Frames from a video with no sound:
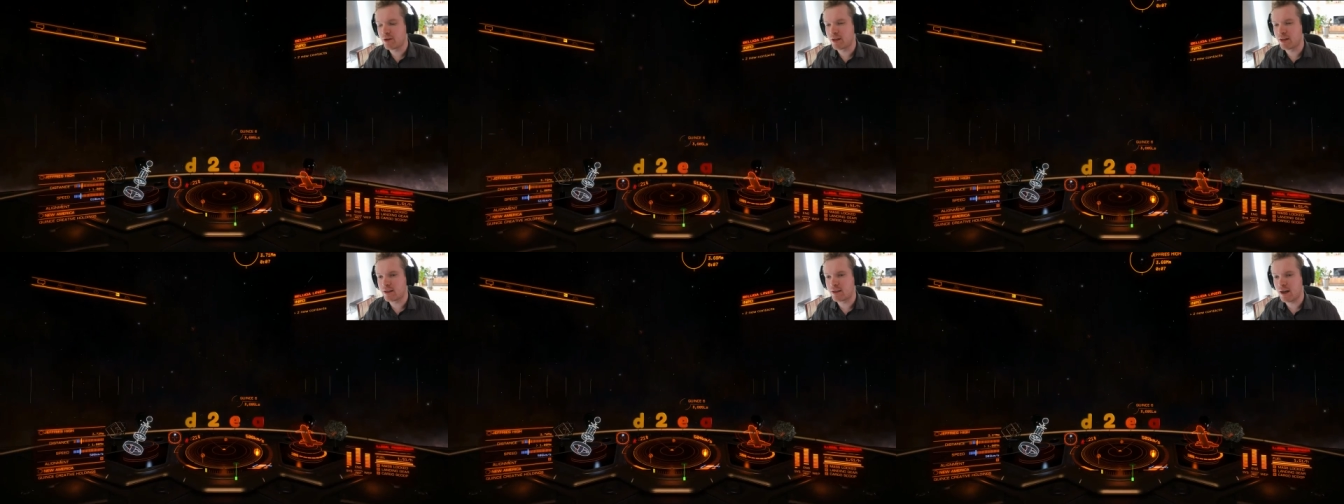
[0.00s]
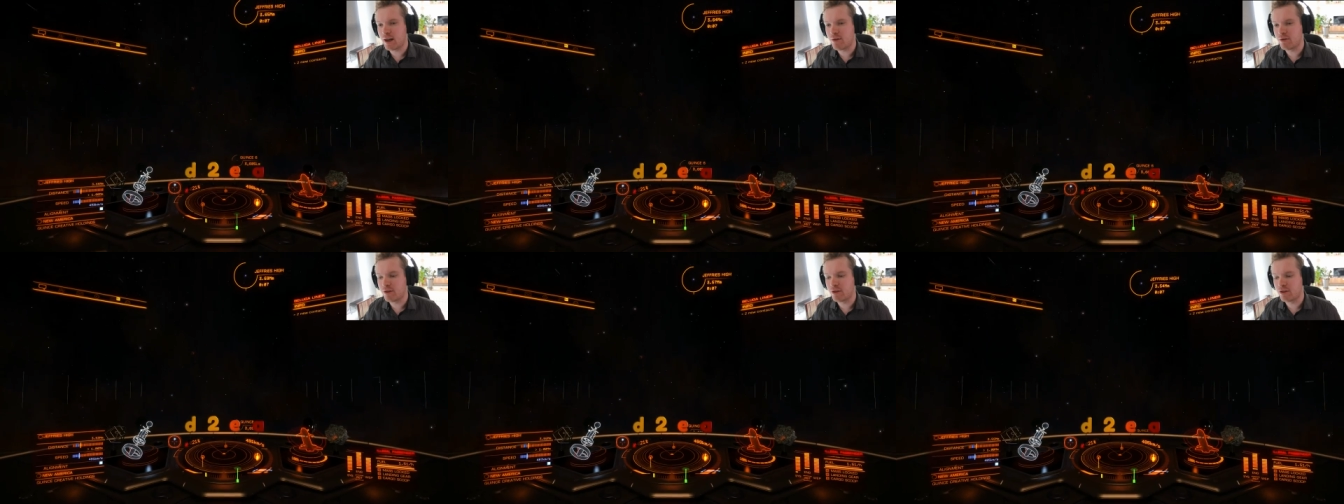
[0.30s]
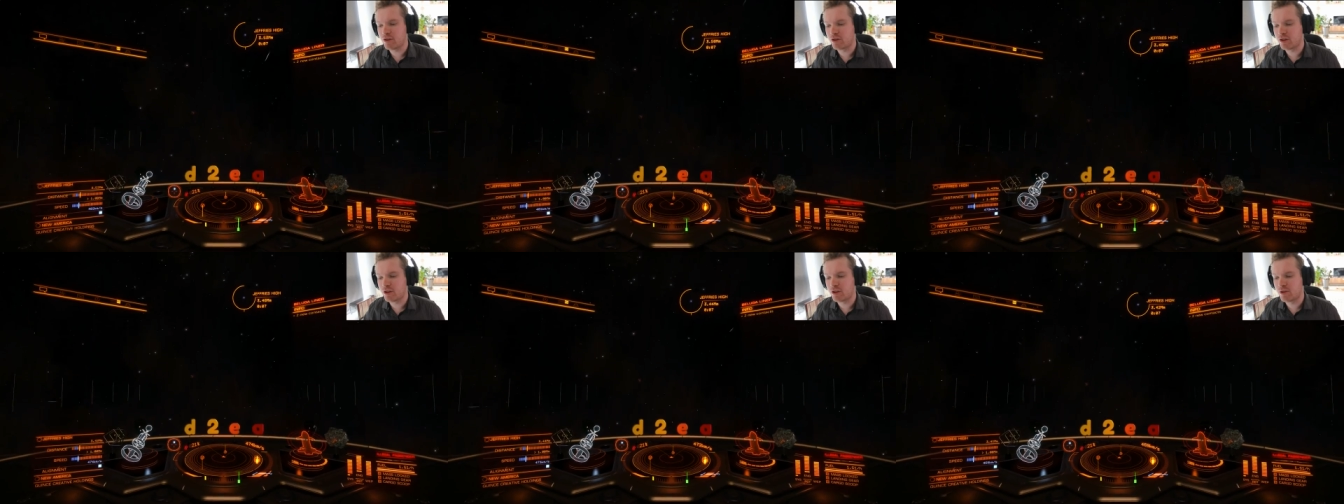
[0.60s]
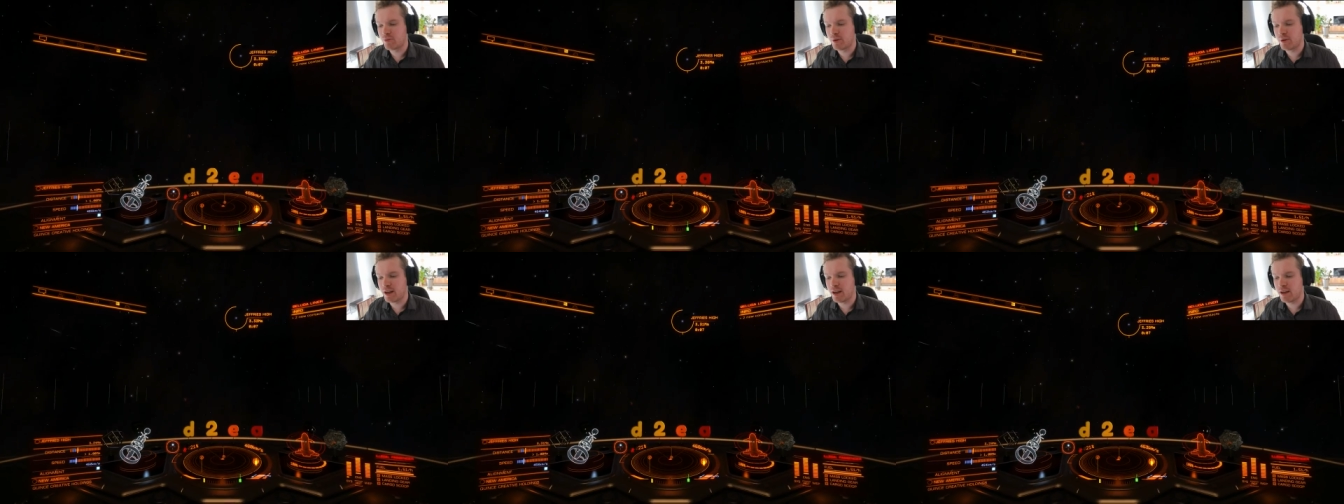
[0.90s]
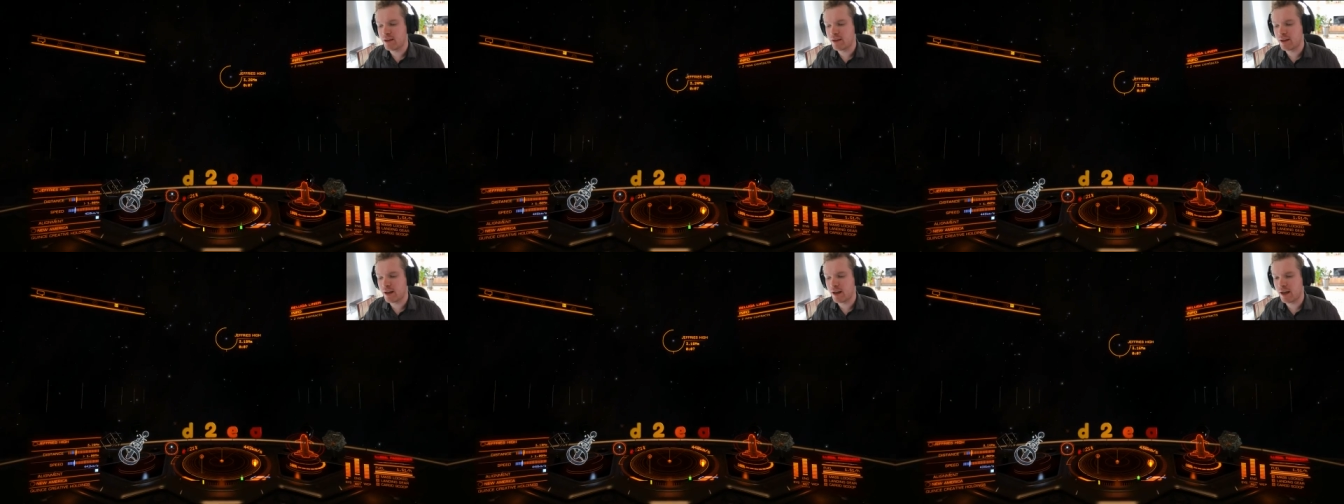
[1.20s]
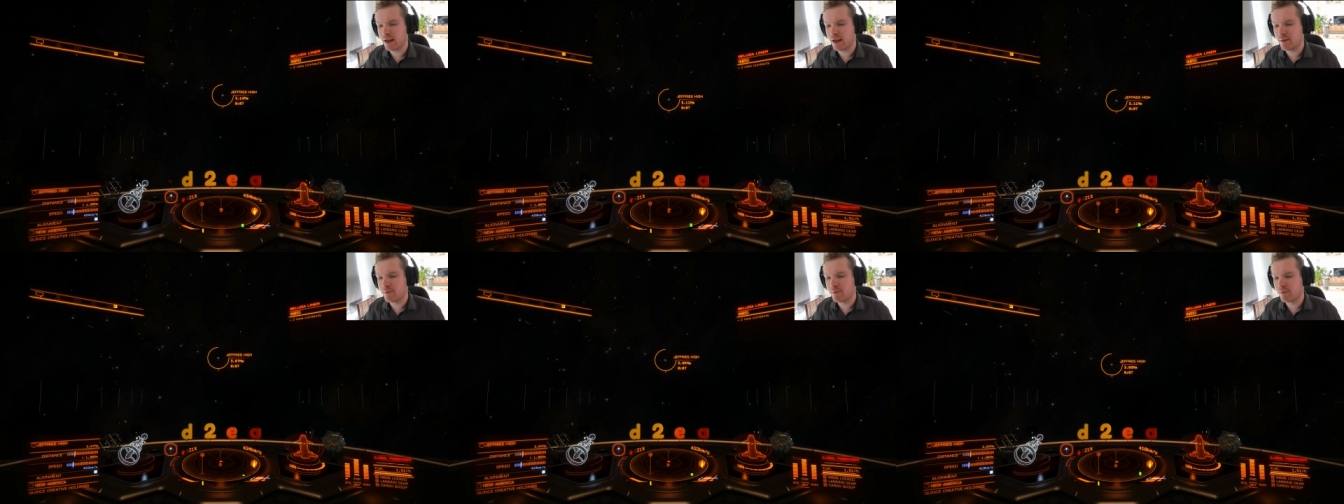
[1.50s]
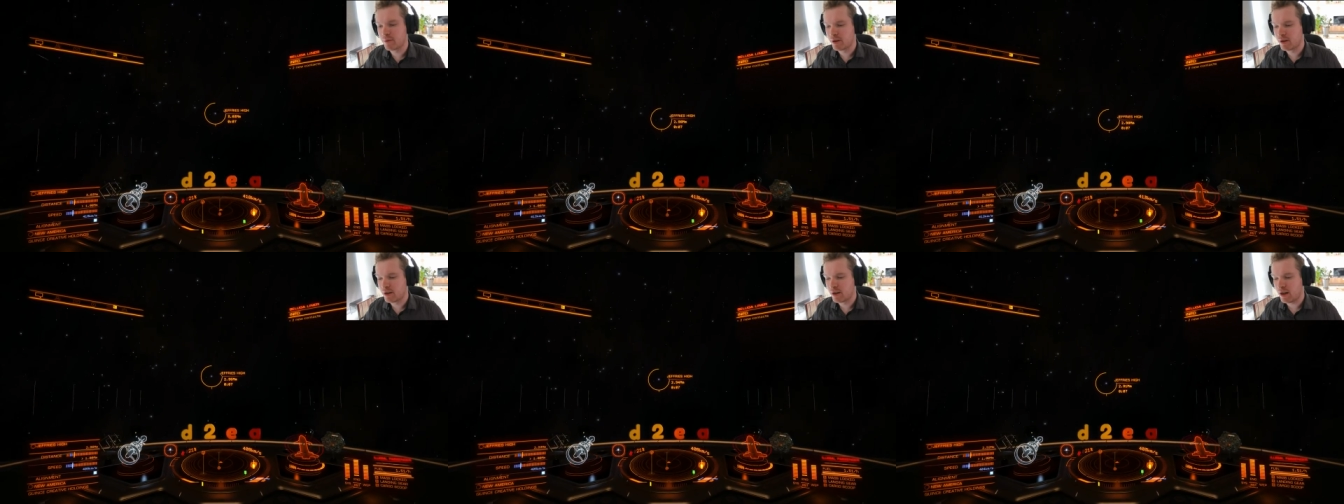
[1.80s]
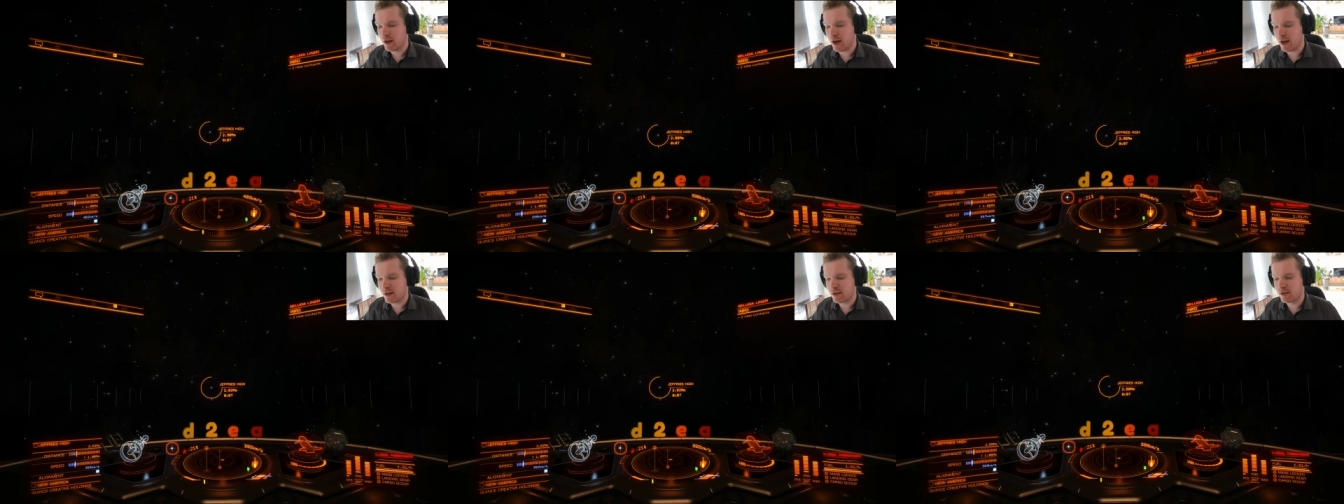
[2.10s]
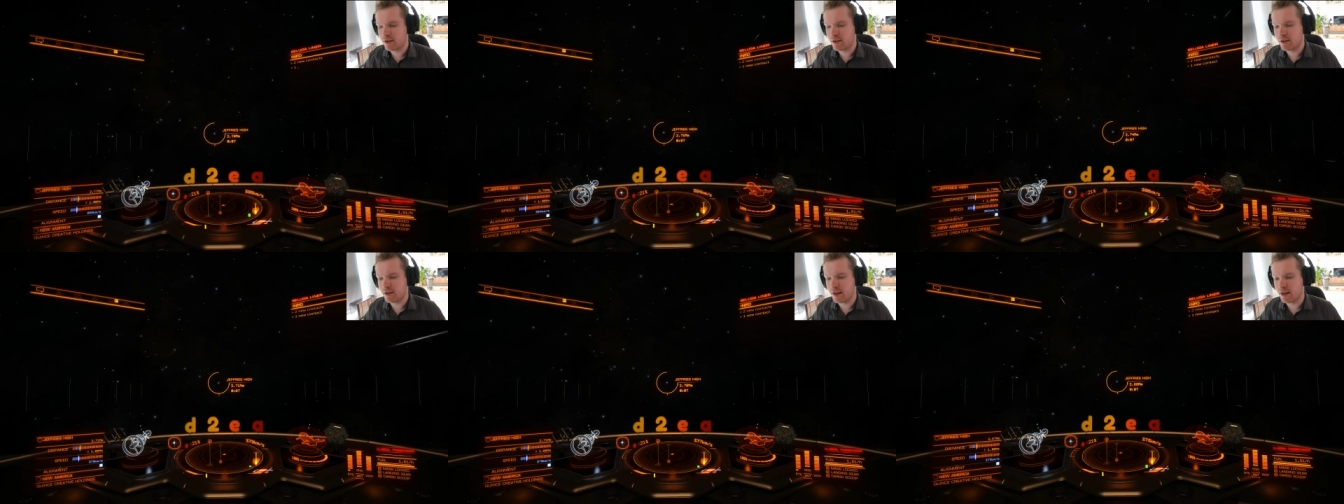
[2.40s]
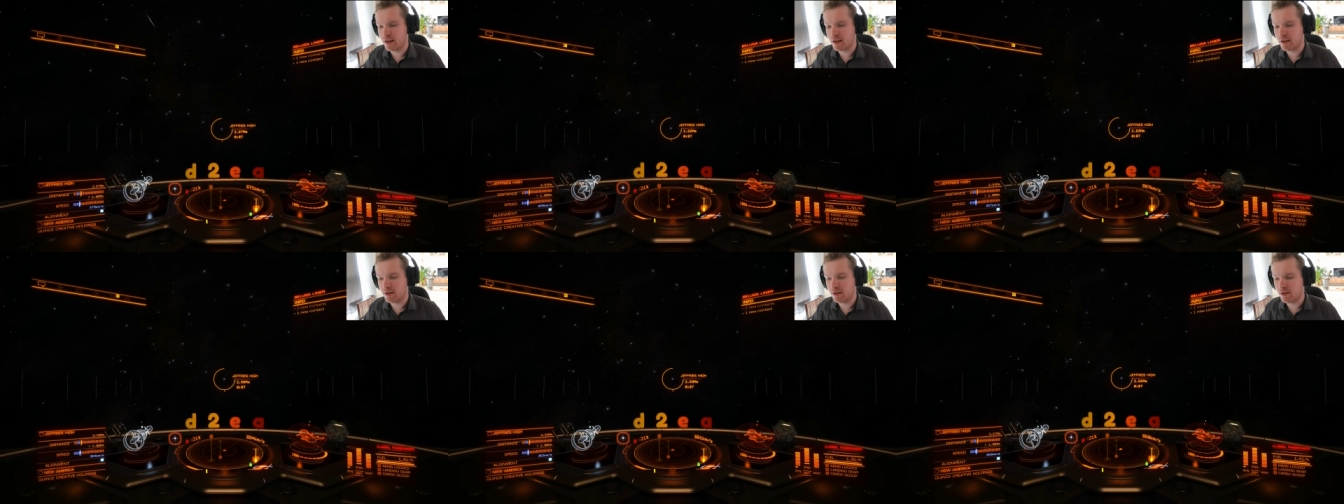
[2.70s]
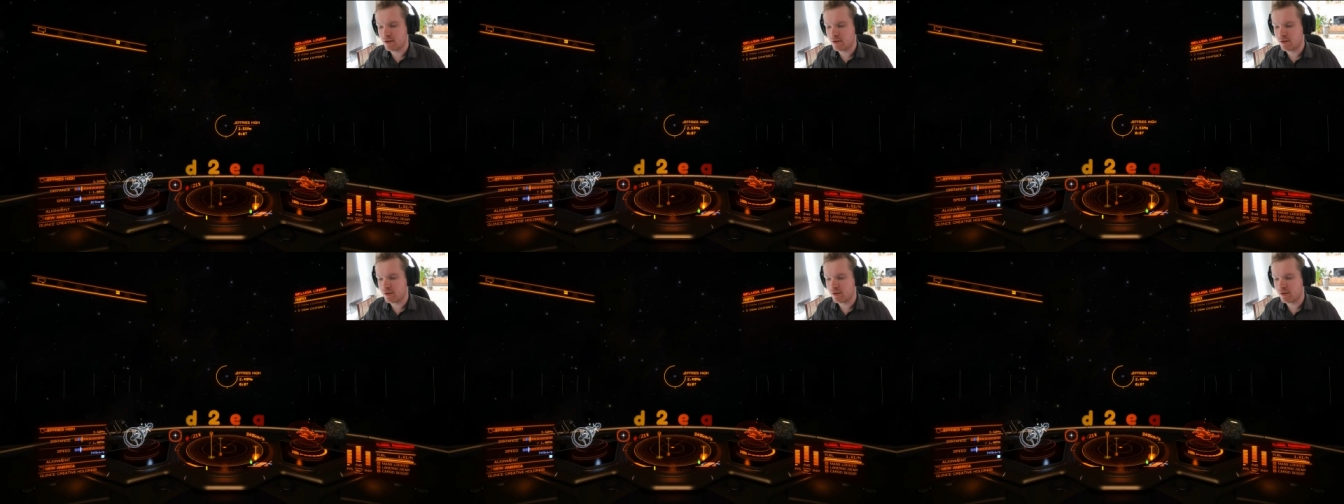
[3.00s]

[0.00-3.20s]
get down in such a way that I am actually getting,